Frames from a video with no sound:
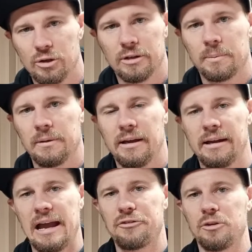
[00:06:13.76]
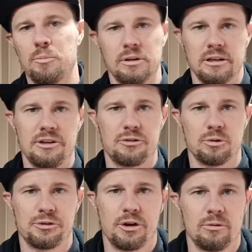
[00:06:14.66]
unit. It has the ability to
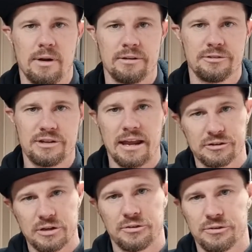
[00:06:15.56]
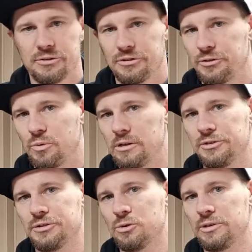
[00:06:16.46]
also run tank sensors as
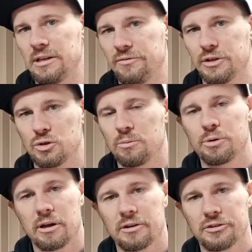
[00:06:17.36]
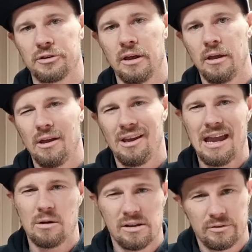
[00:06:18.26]
well as all the other Victron products.
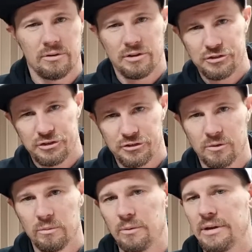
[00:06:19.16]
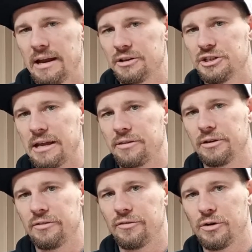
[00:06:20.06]
However, in this system, when we had a
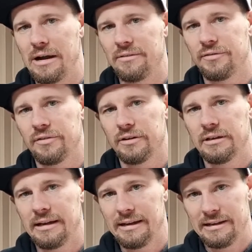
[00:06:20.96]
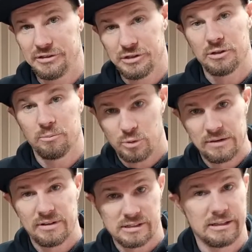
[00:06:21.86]
J35 system
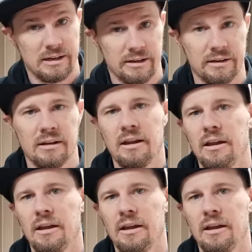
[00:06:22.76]
previously in it